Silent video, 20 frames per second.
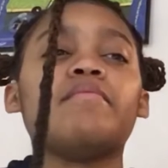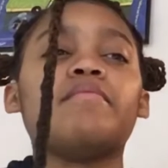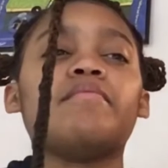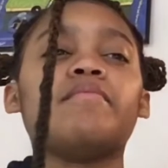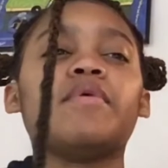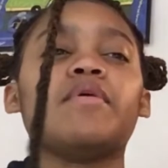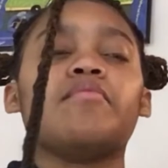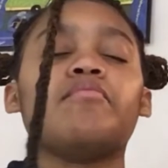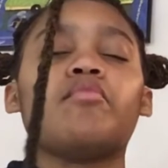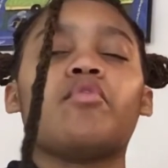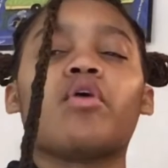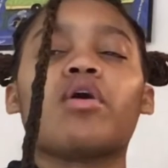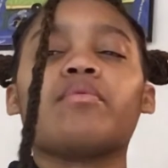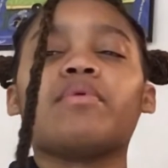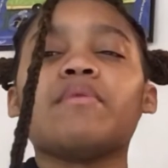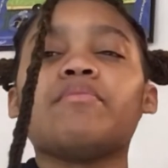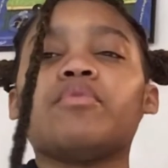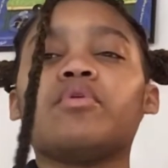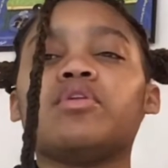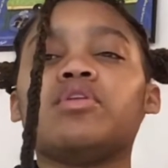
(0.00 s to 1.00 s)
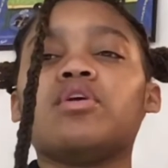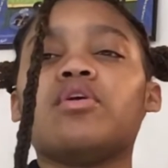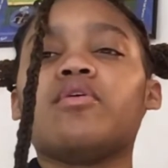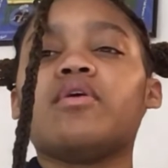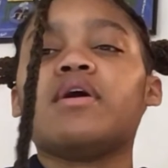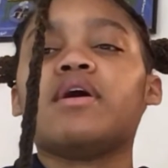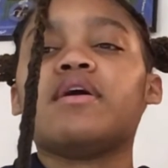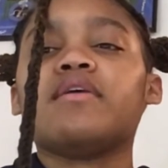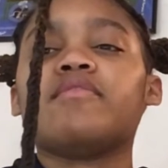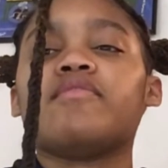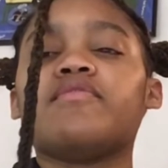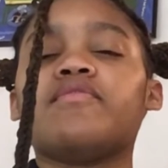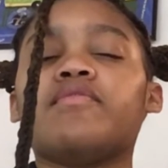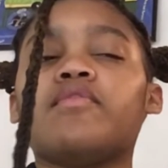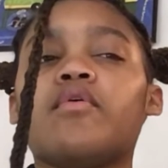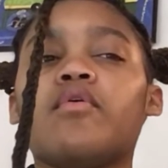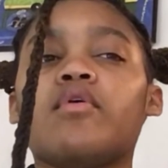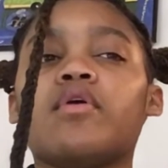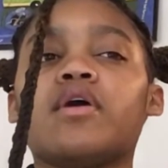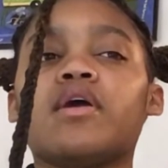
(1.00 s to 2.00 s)
But more people know it
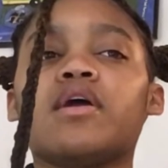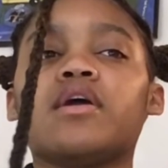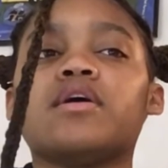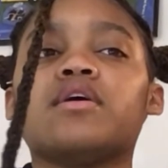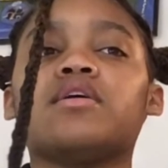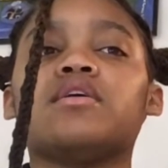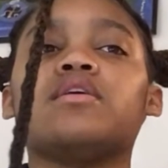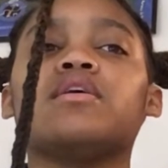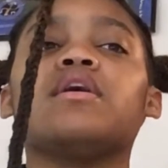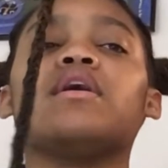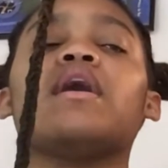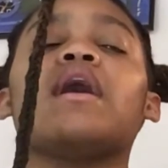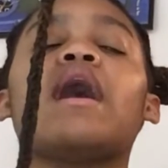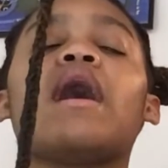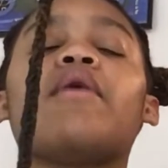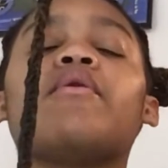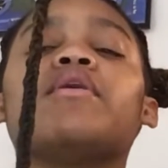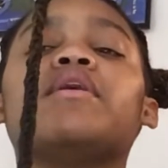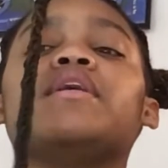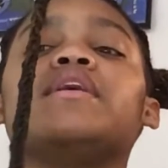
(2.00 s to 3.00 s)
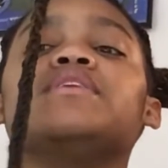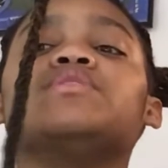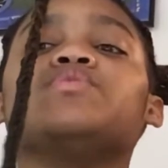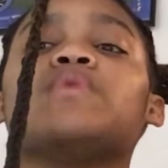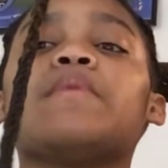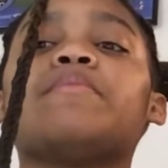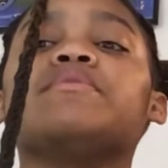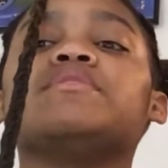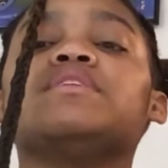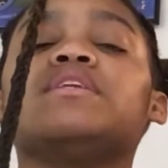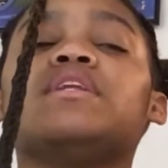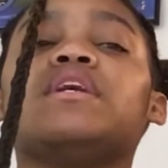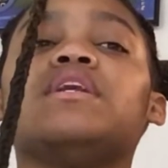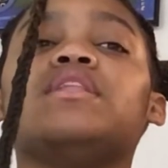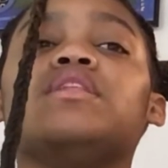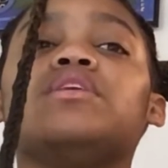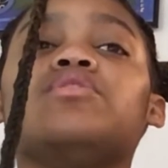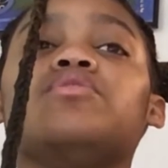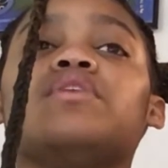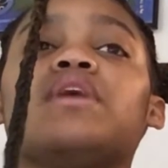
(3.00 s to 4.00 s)
for how it is represented in
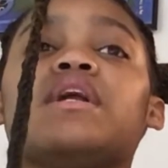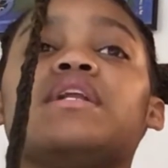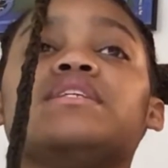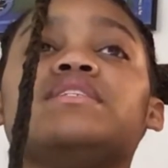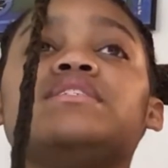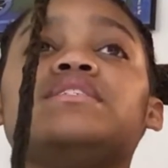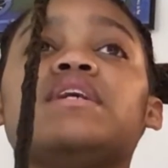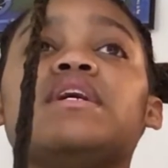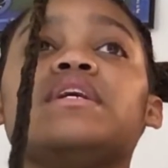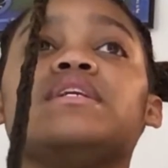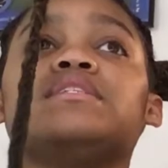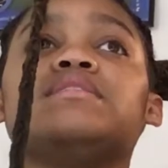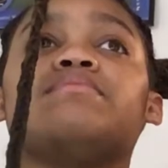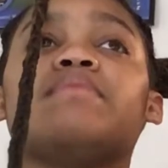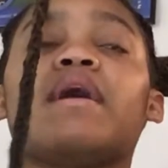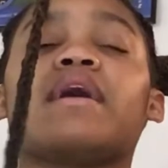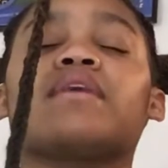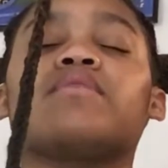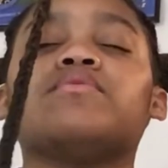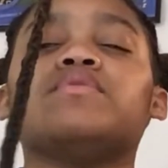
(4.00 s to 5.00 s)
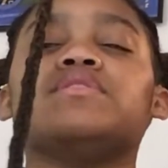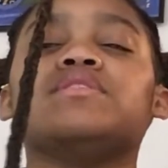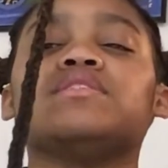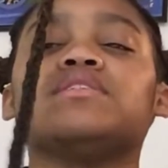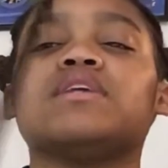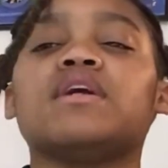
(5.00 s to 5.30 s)
the United States back when